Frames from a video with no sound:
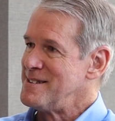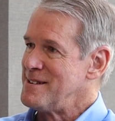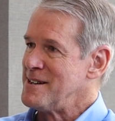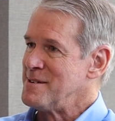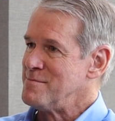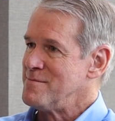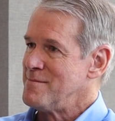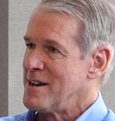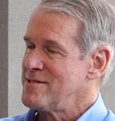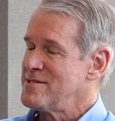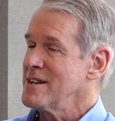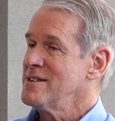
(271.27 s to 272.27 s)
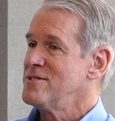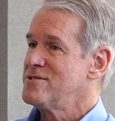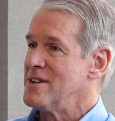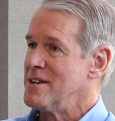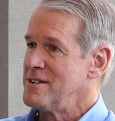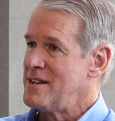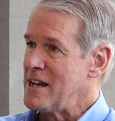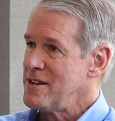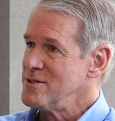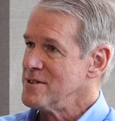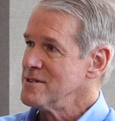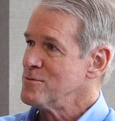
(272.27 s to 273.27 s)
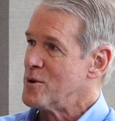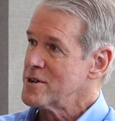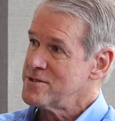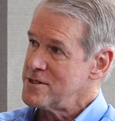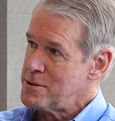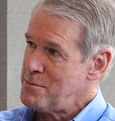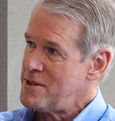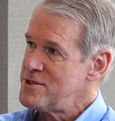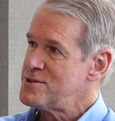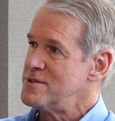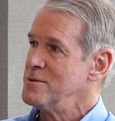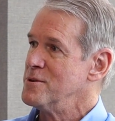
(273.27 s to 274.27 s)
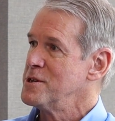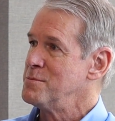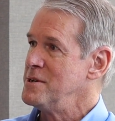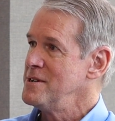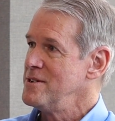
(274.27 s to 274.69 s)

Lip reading: And my second son, Daniel, works at the ministry with me.